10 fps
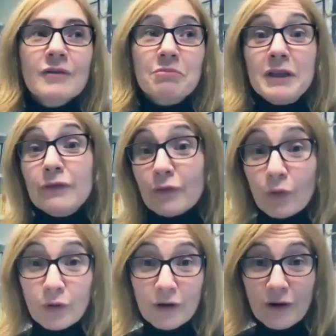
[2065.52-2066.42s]

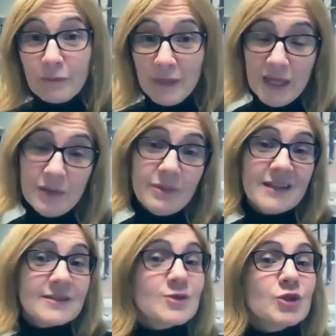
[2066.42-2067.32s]
before maybe
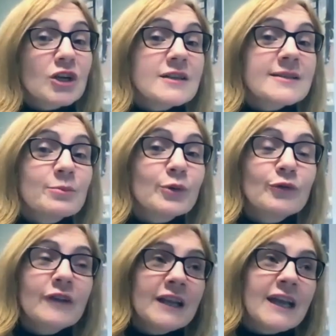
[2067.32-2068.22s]
it starts
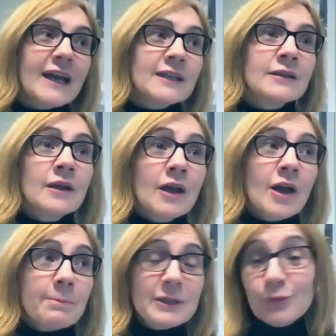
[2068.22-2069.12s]
improving again,
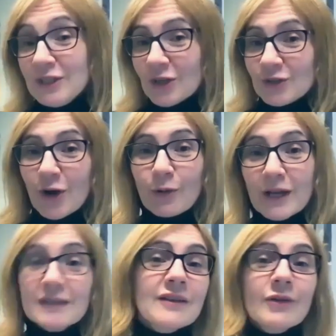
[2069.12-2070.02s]
but we don't know, right?